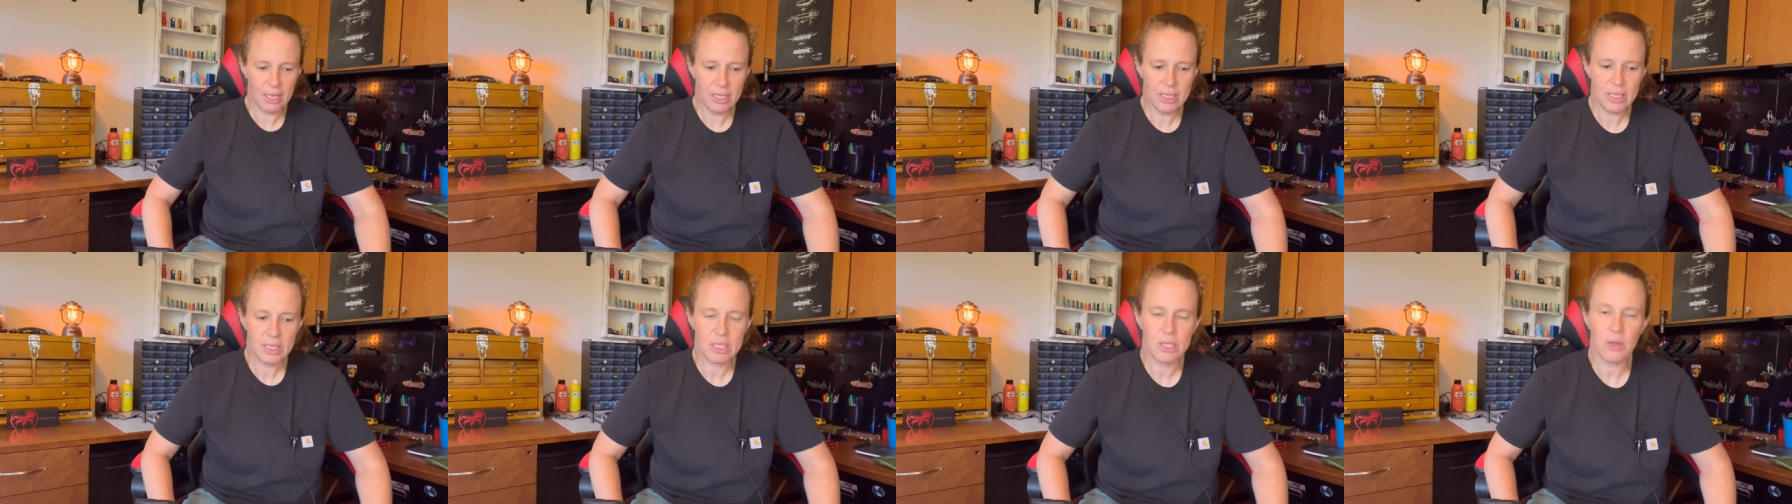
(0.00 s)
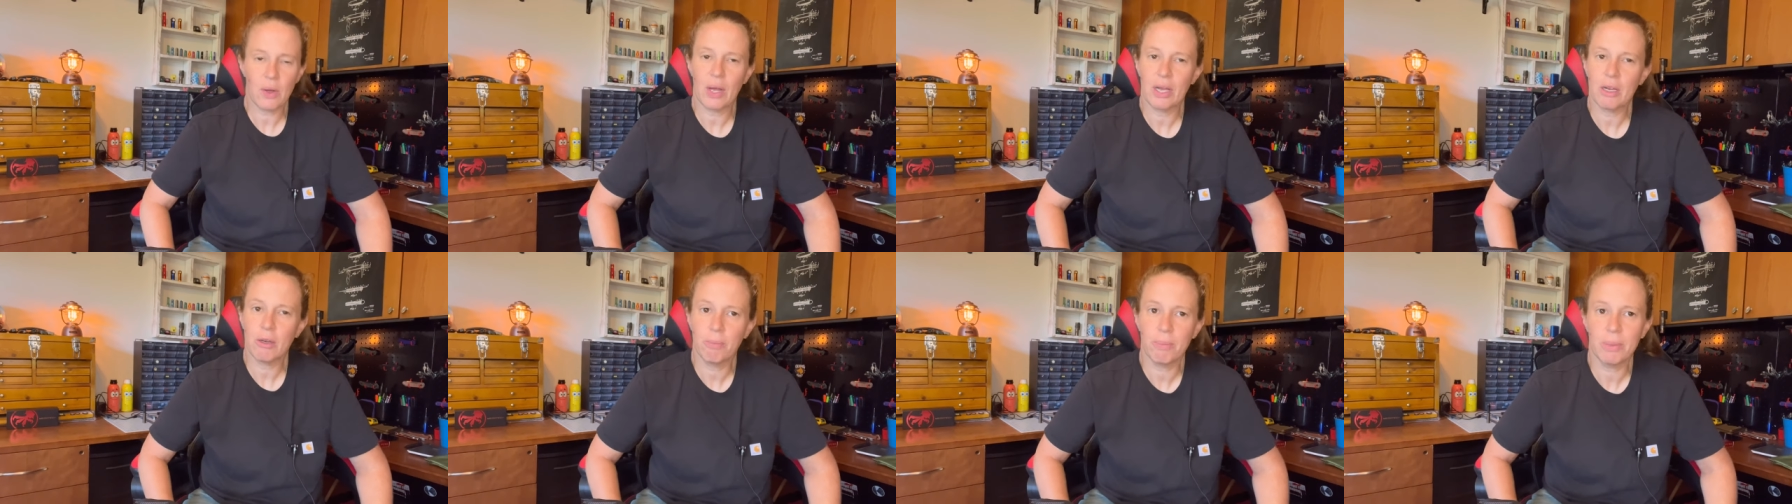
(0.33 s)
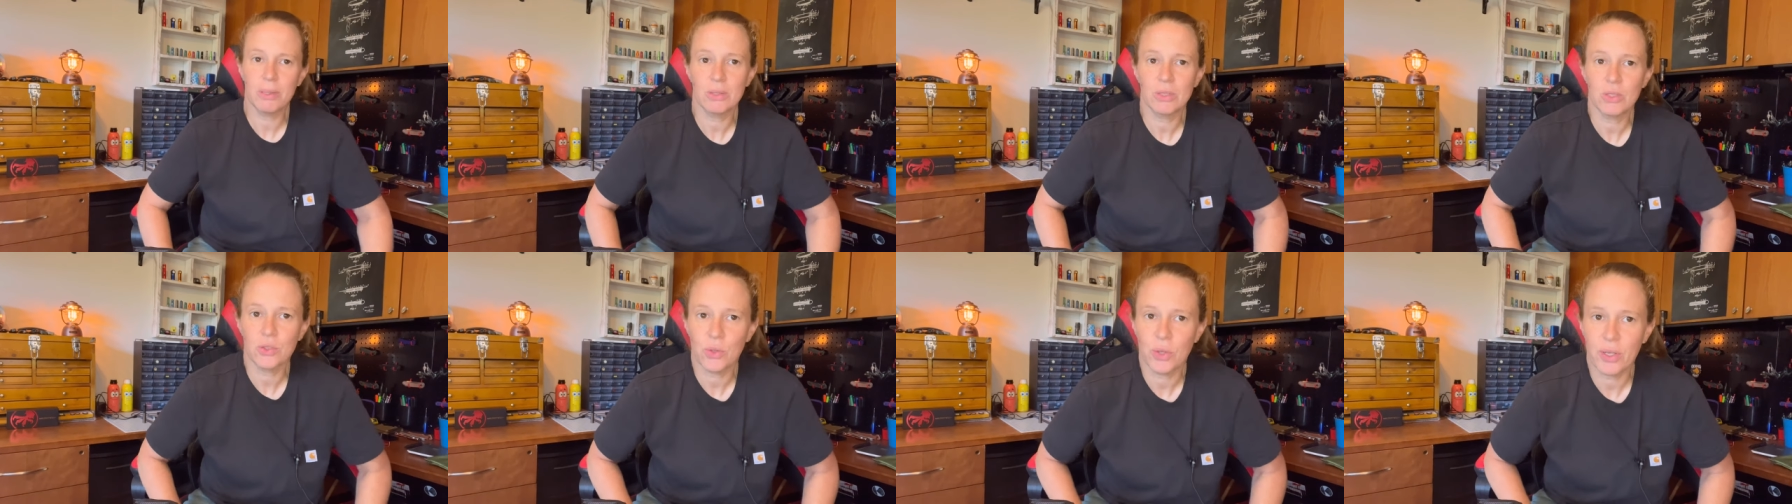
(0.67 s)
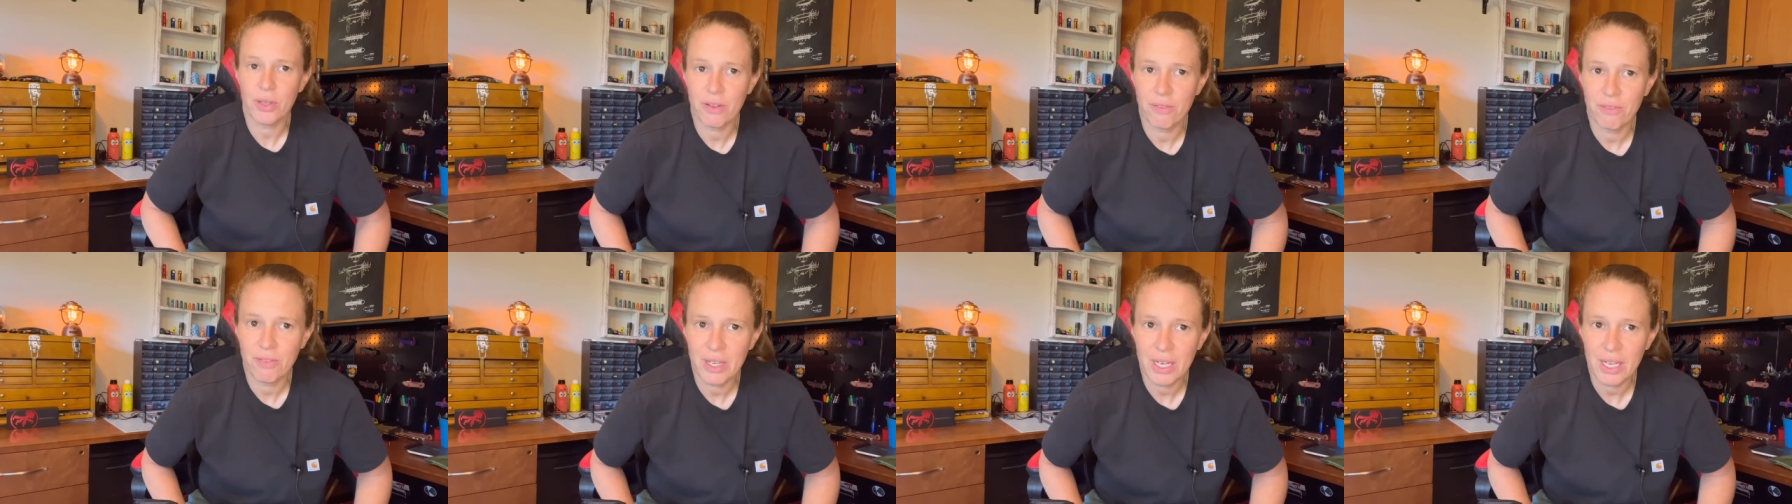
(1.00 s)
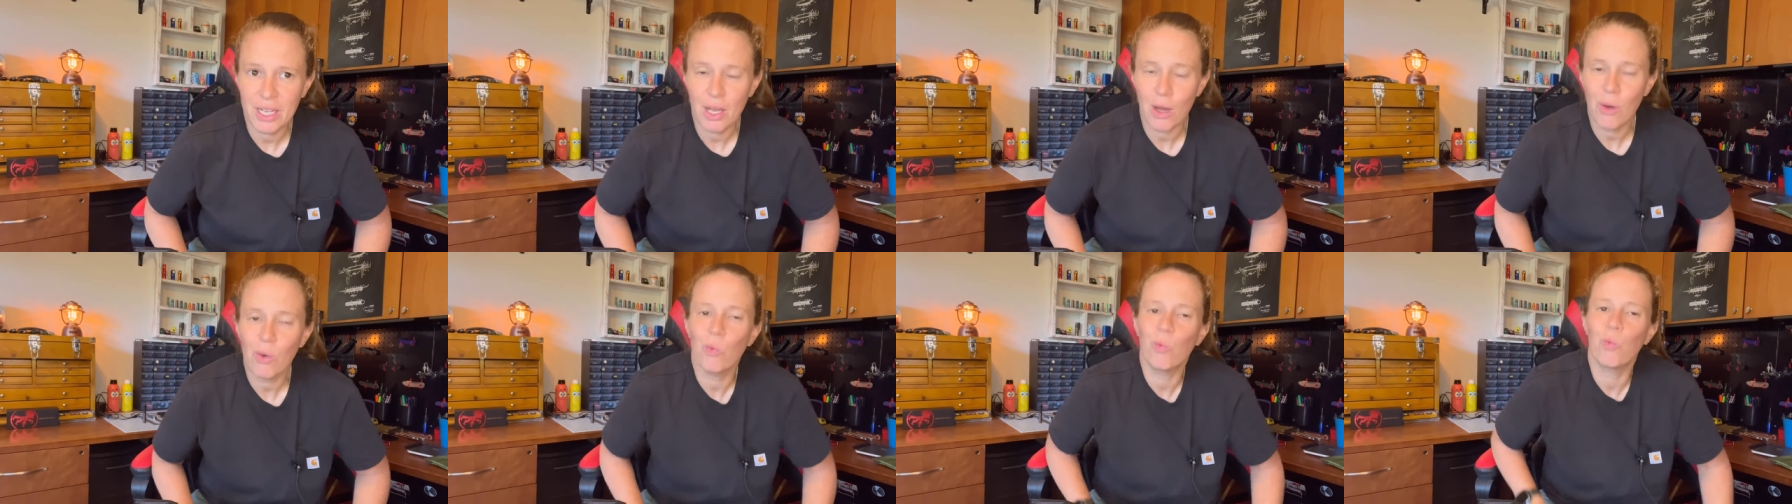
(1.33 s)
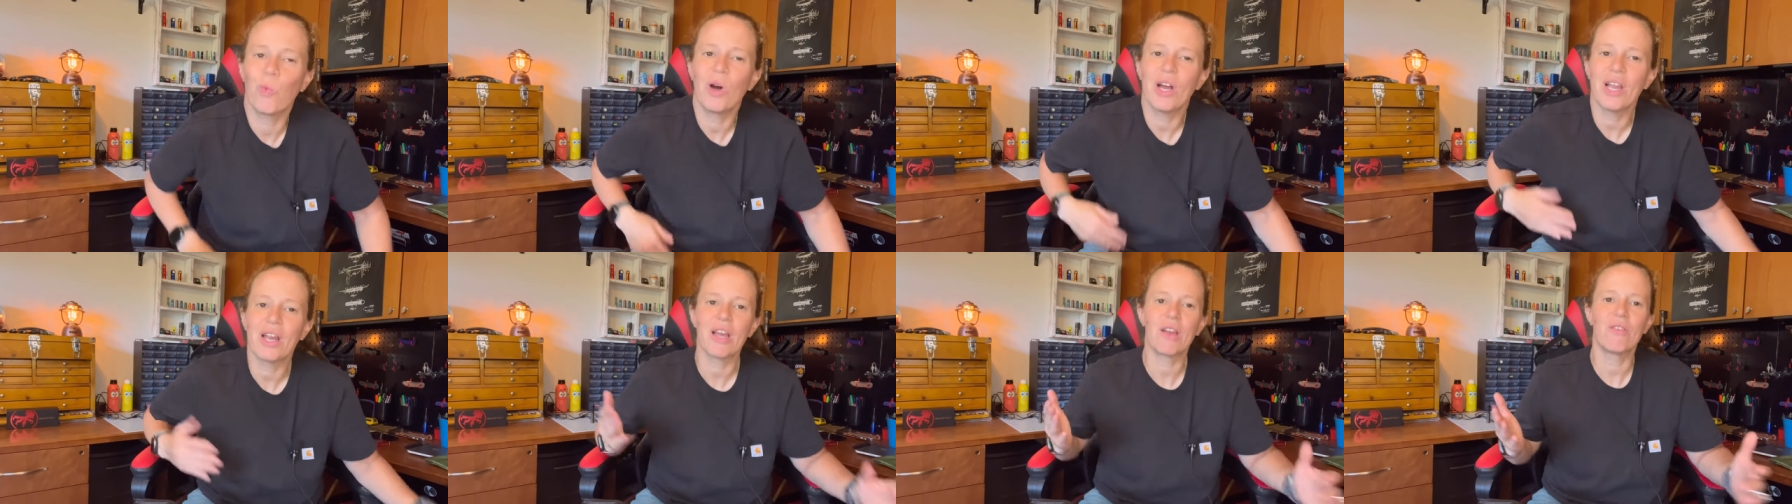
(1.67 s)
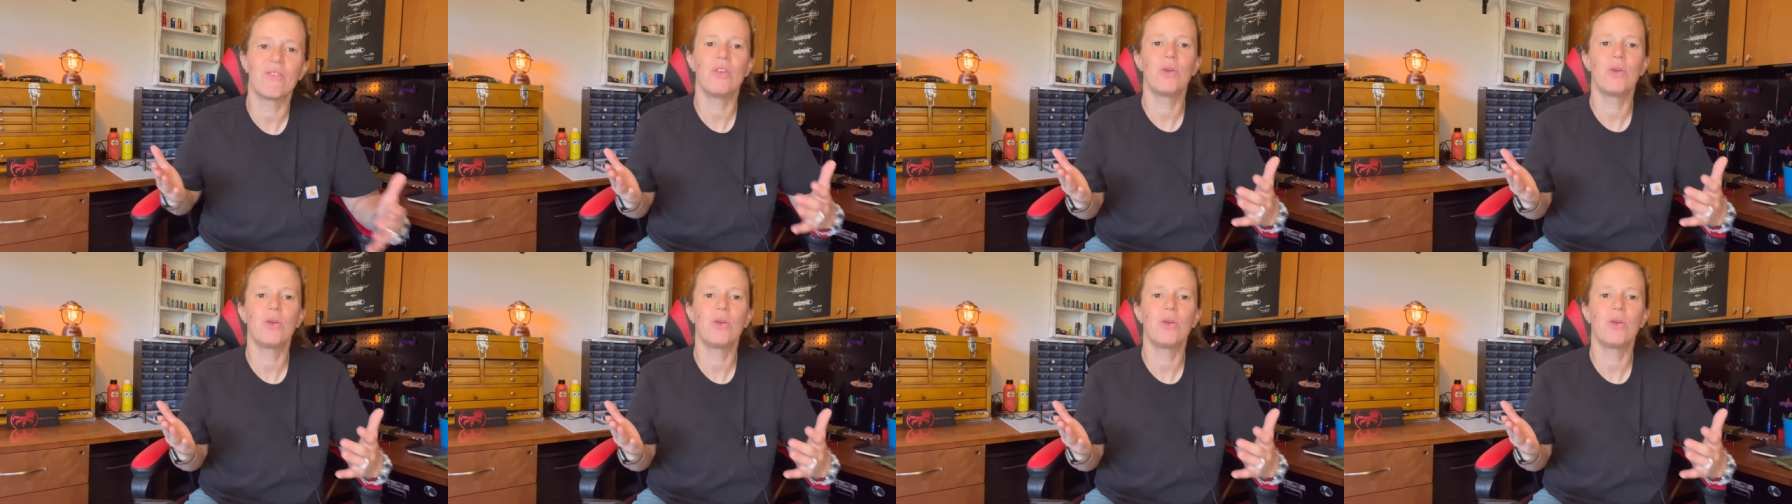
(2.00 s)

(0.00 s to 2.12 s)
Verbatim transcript: So I hope you enjoyed the video. What have